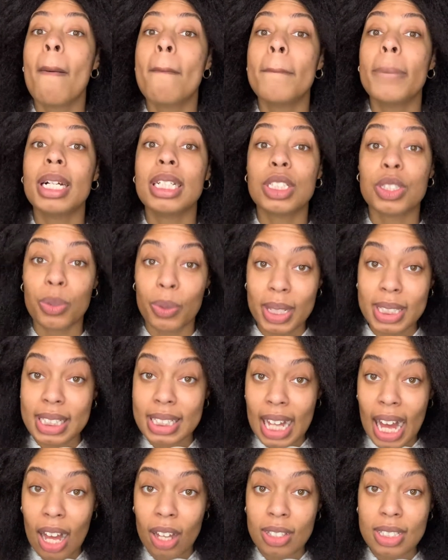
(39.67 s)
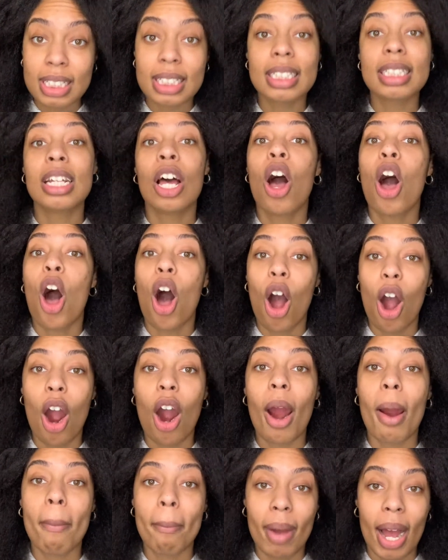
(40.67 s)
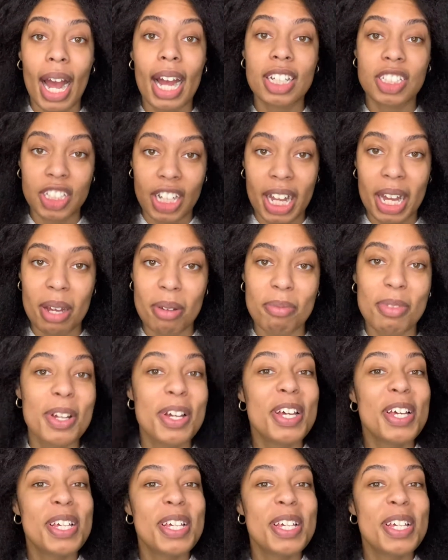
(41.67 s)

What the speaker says: But twist outs are my jam.